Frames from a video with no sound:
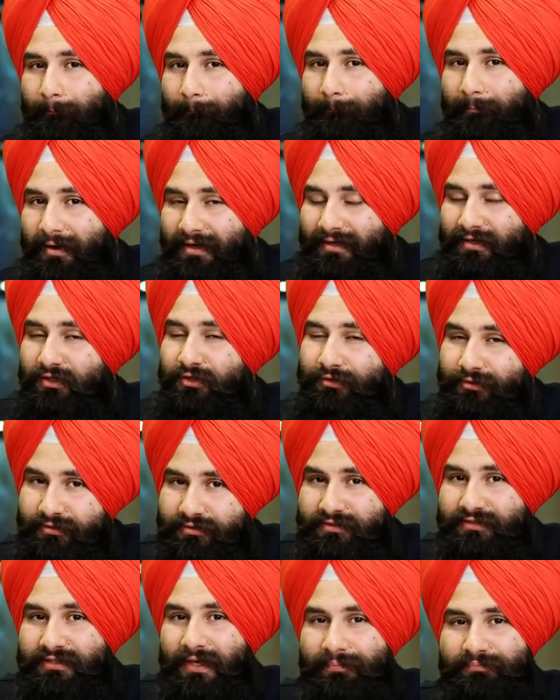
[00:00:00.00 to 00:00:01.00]
bit
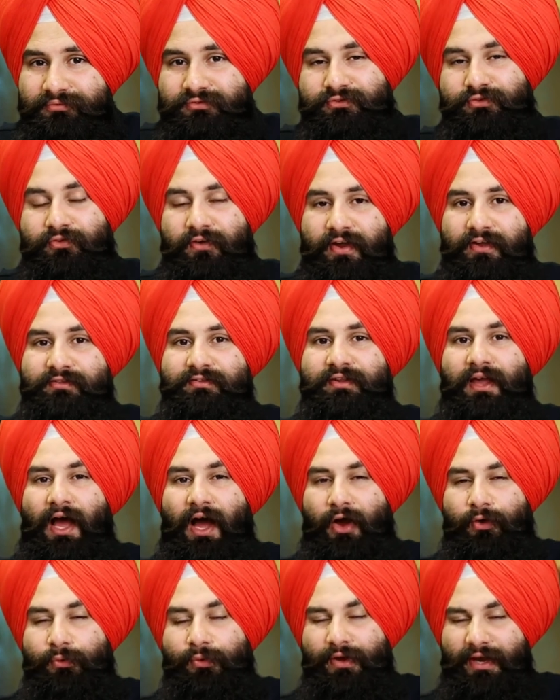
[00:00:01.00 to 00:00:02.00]
good tips, tricks,
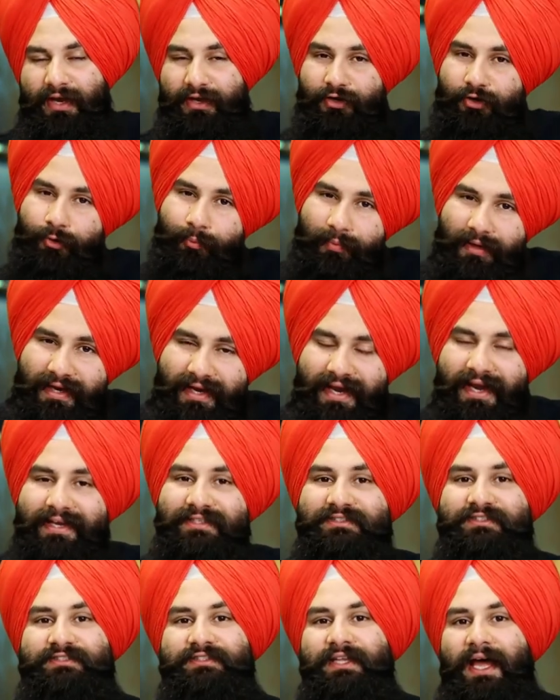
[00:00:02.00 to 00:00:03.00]
how you can
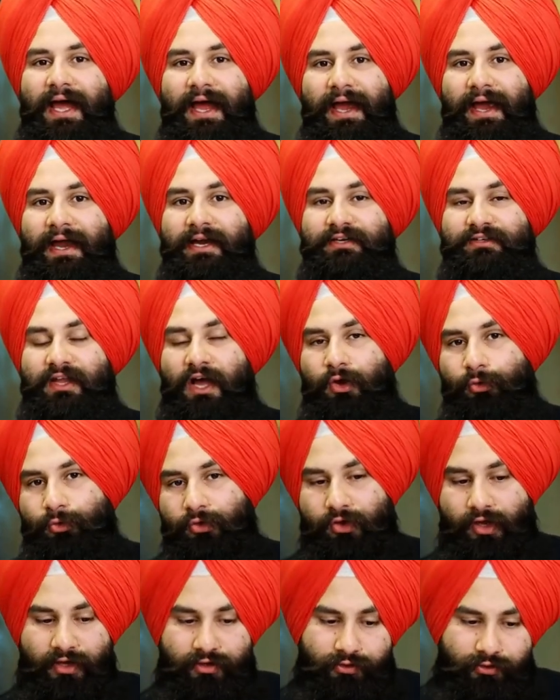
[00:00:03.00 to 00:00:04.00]
duplicate the ads, how
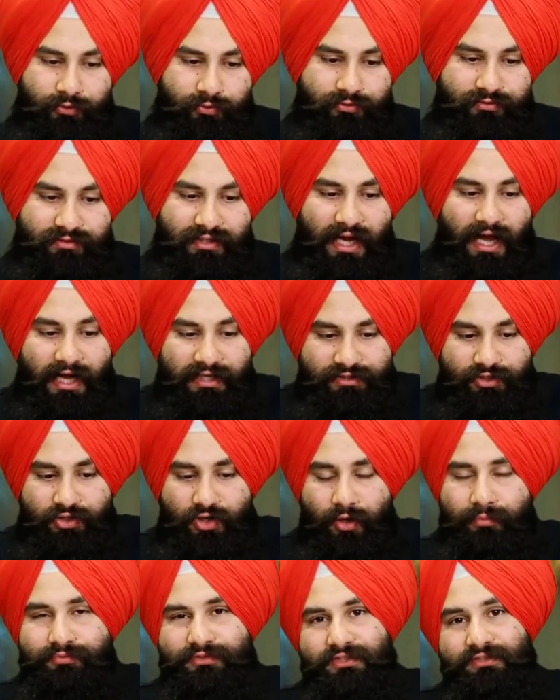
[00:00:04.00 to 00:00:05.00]
you can use the other
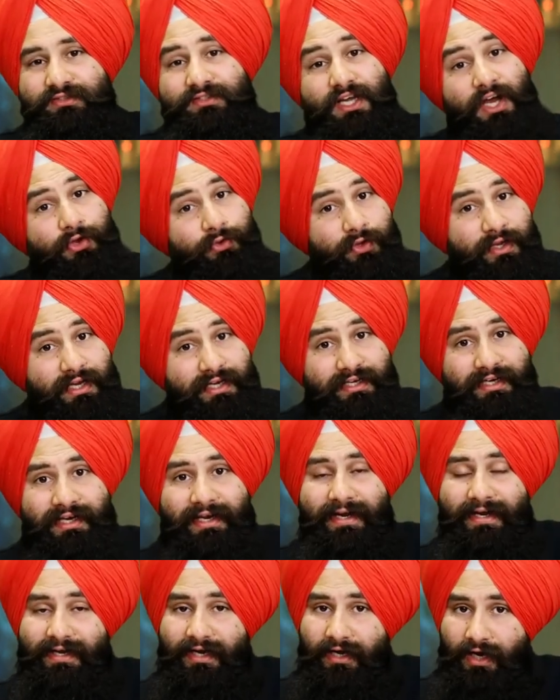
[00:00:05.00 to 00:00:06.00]
options, how you can
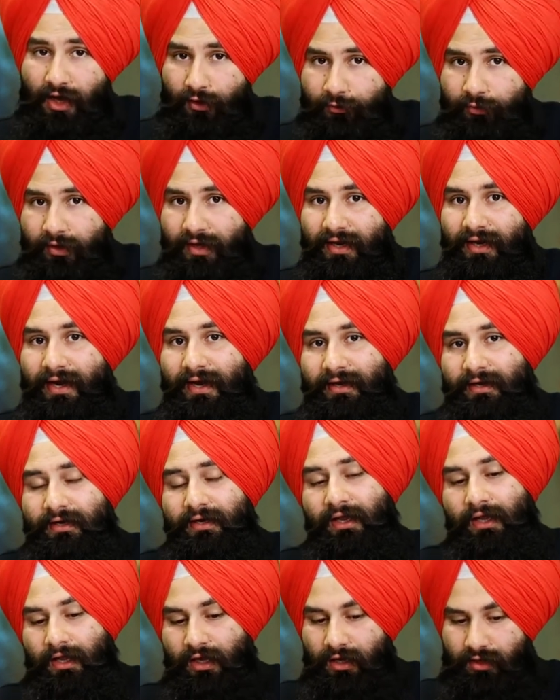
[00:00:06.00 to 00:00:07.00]
delete it, how you can
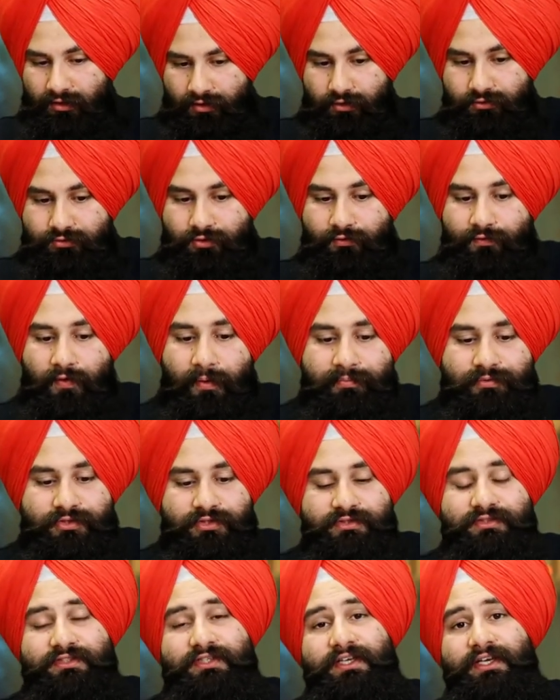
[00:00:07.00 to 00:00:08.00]
edit, a lots of
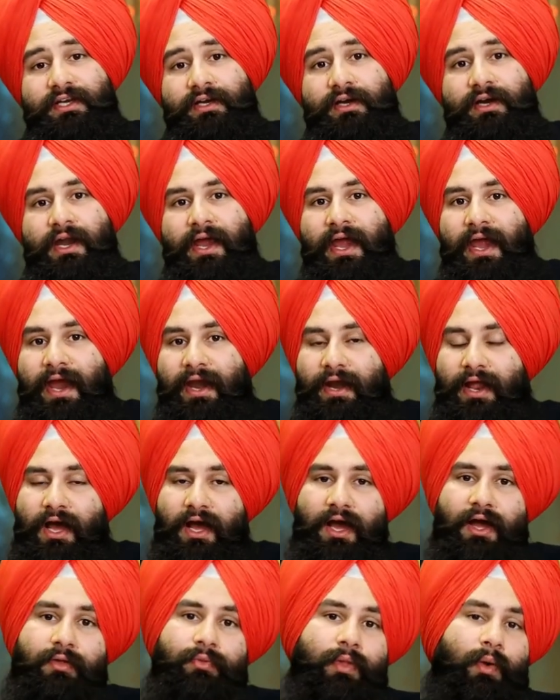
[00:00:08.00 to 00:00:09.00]
options here, and
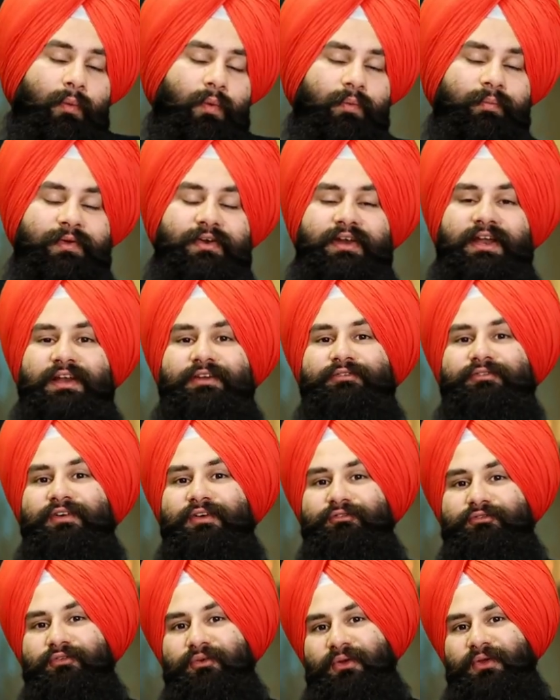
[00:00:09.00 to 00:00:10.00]
that will be really
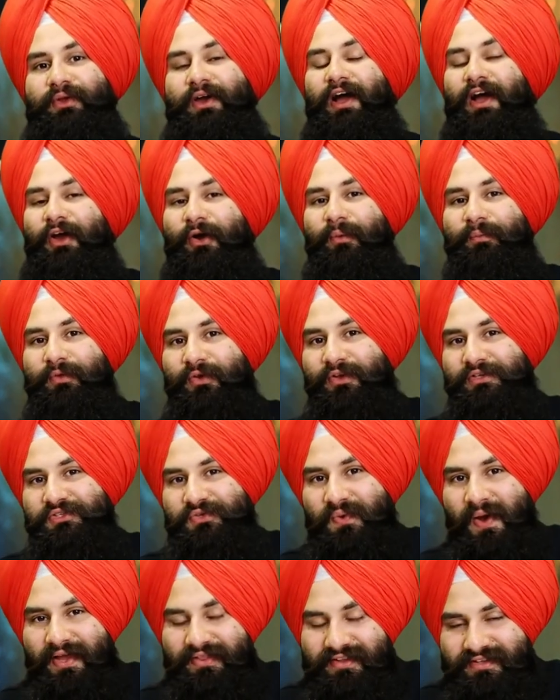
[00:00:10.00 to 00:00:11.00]
fun for you. I hope you
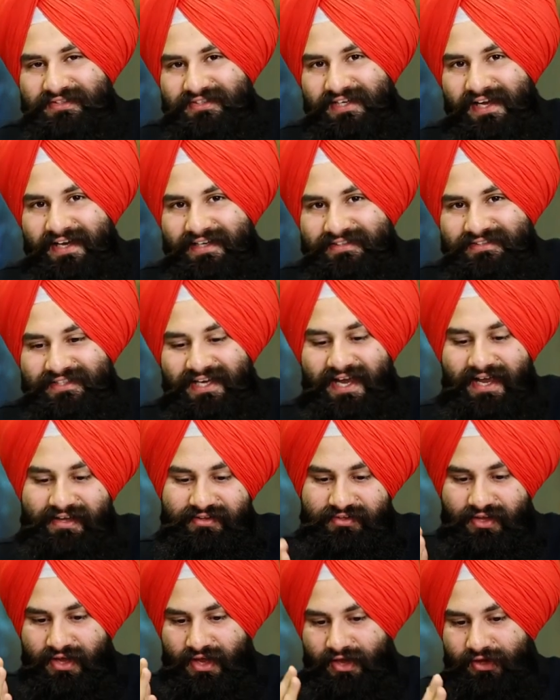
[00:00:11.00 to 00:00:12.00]
enjoy this challenge,
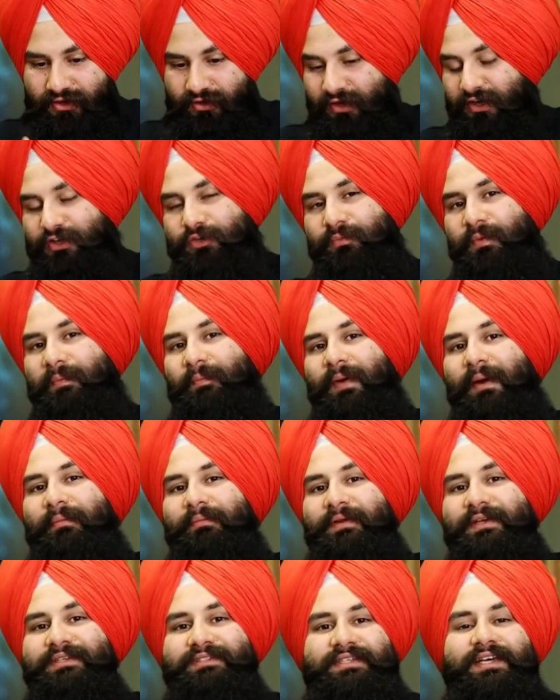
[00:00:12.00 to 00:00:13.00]
guys. You need to be
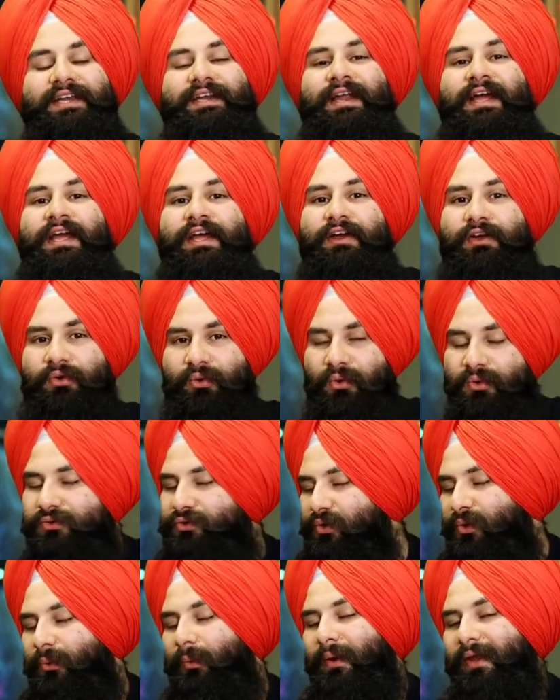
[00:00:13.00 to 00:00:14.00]
publish it, go
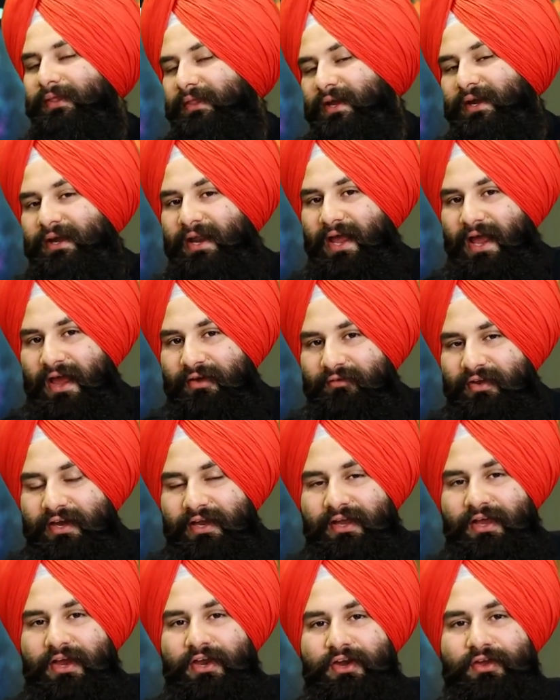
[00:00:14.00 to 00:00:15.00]
through with it. Have
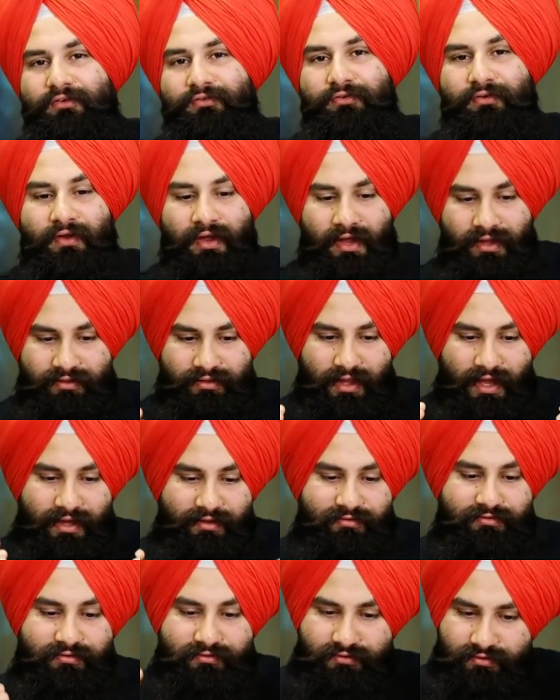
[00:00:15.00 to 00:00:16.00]
any kind of
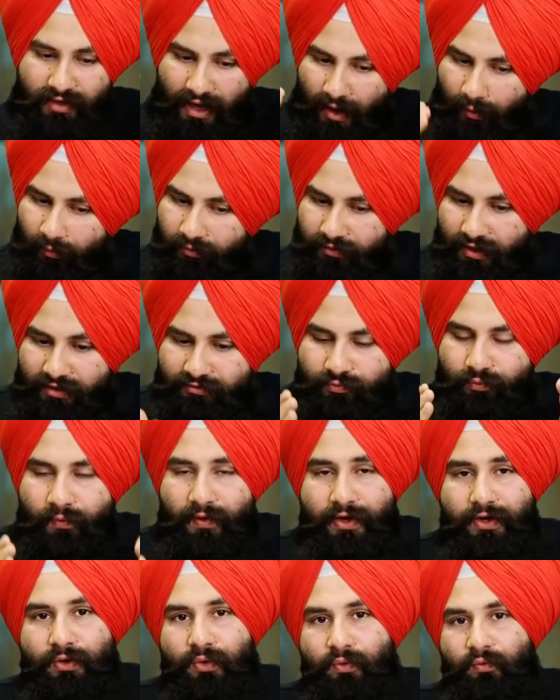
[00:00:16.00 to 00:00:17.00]
things, I would this
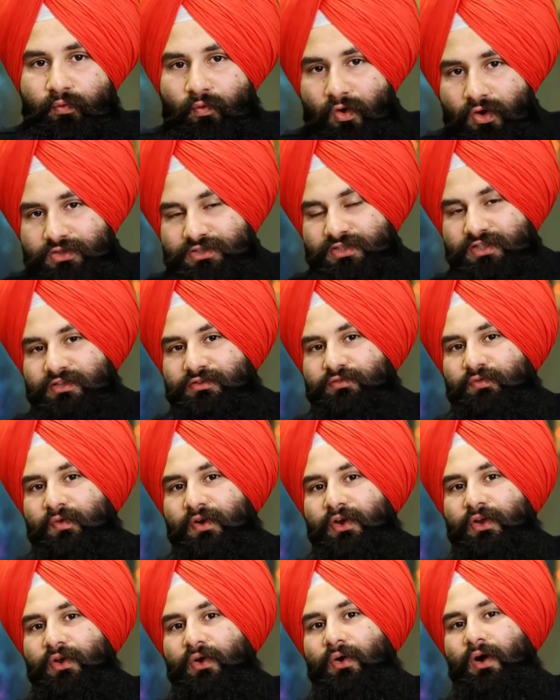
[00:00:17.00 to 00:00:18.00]
video, watch this
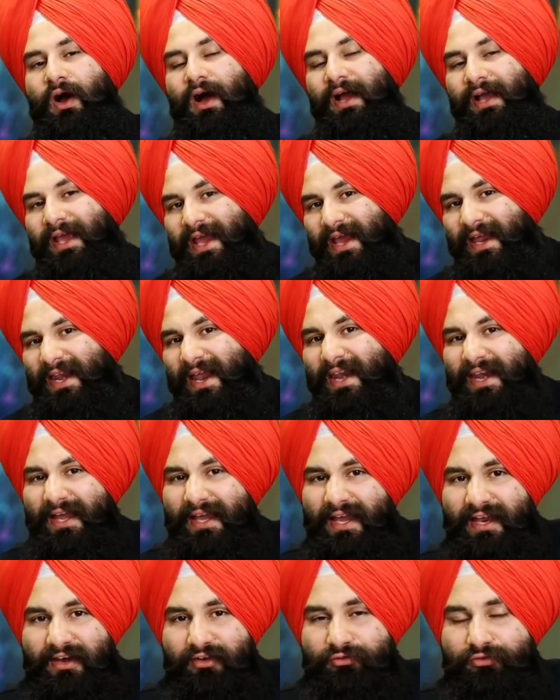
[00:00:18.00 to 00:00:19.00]
video again and
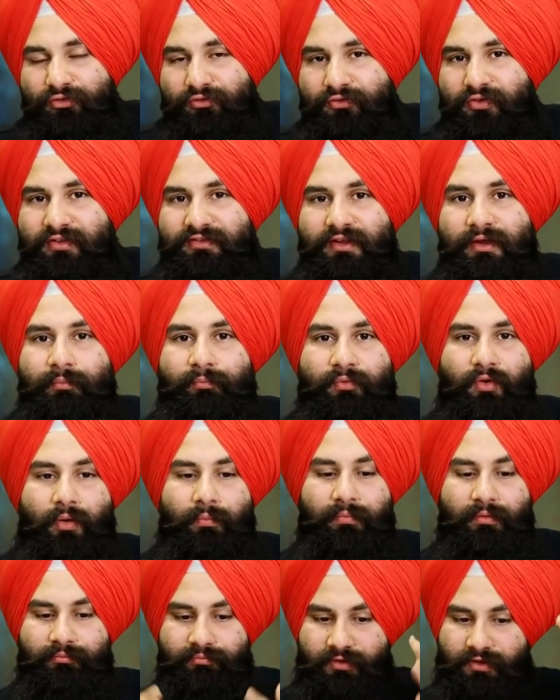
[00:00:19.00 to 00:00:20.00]
again. If you're facing
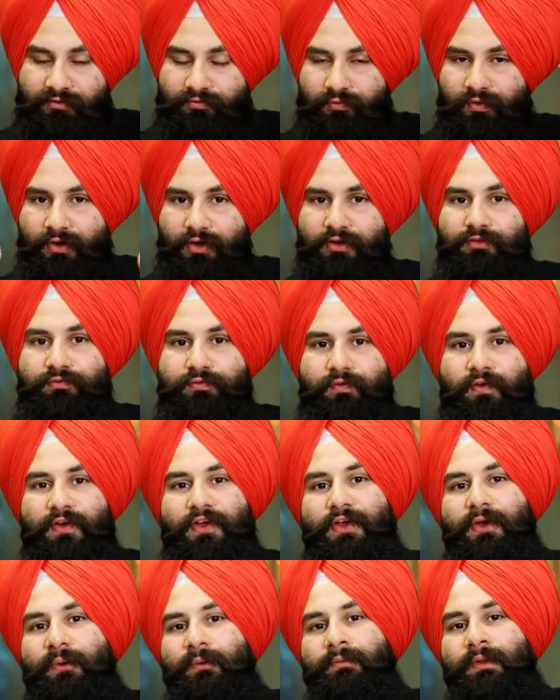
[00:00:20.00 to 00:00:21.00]
problem, this video is for
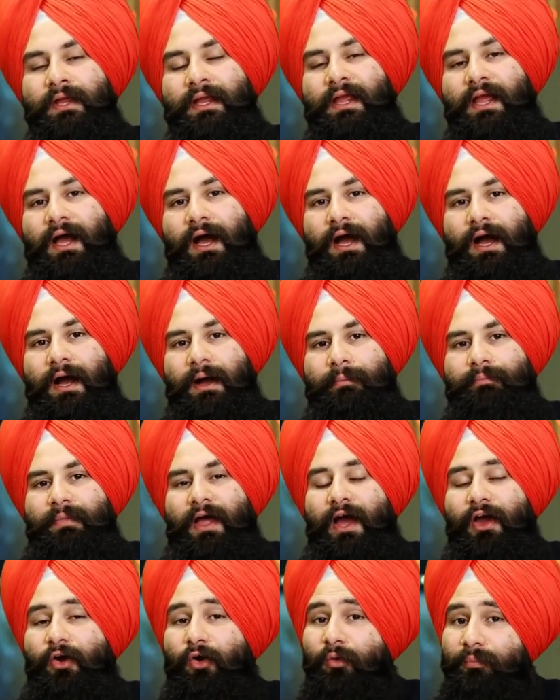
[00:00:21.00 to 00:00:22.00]
you.
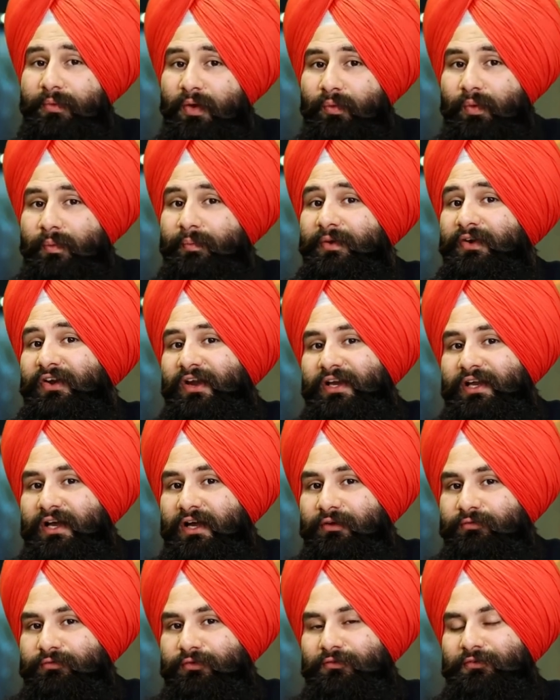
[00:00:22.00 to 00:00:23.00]
I hope that will be really
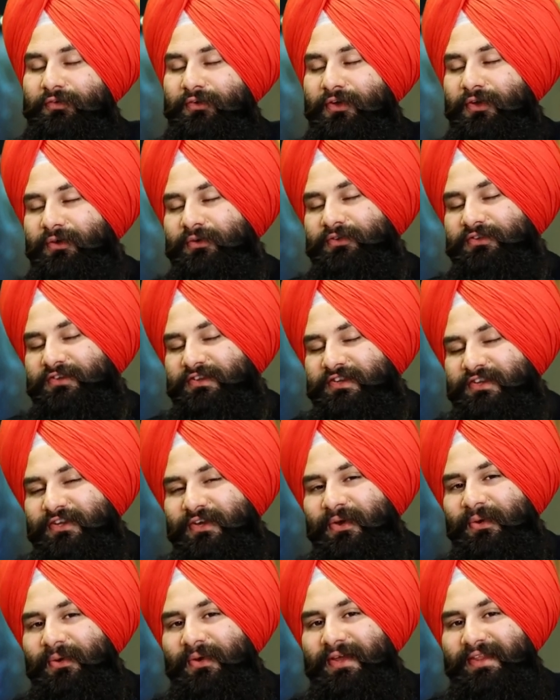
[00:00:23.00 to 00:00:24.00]
helpful for you.
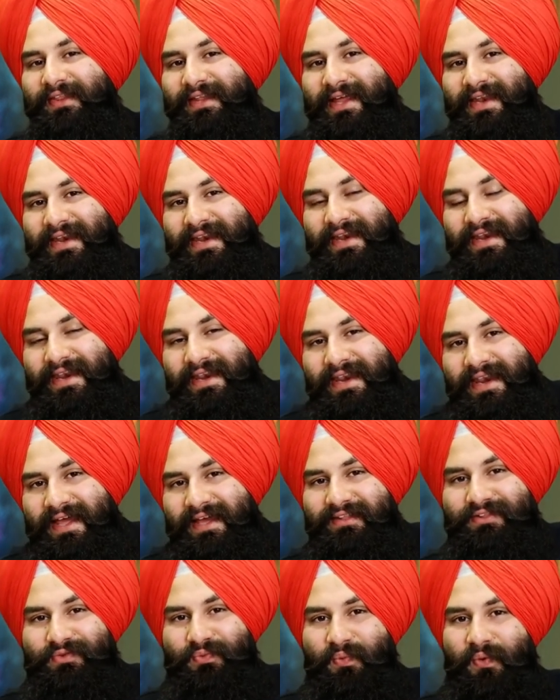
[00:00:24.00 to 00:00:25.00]
See you in the
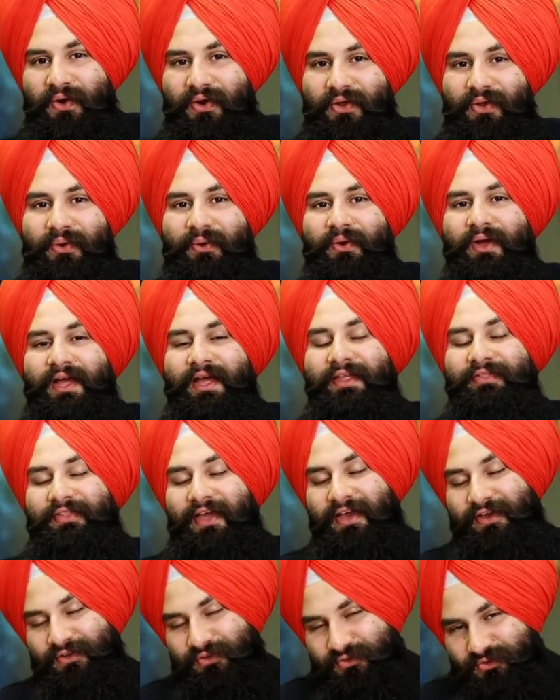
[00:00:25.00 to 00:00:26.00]
next video.
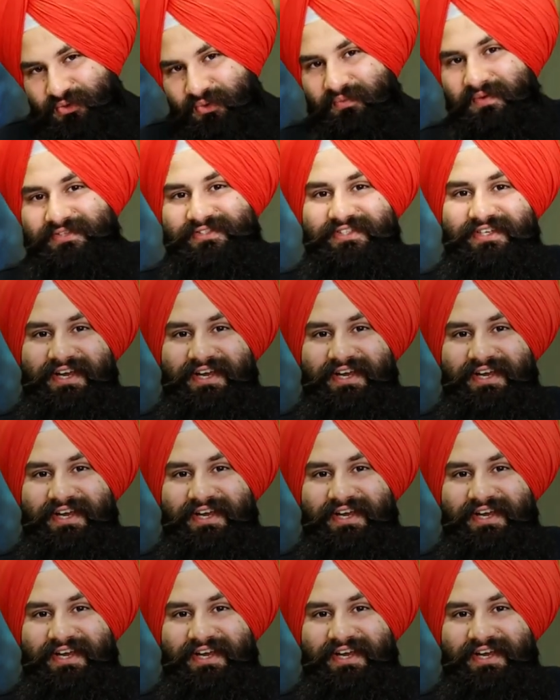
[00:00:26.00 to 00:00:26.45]
Thank you so much,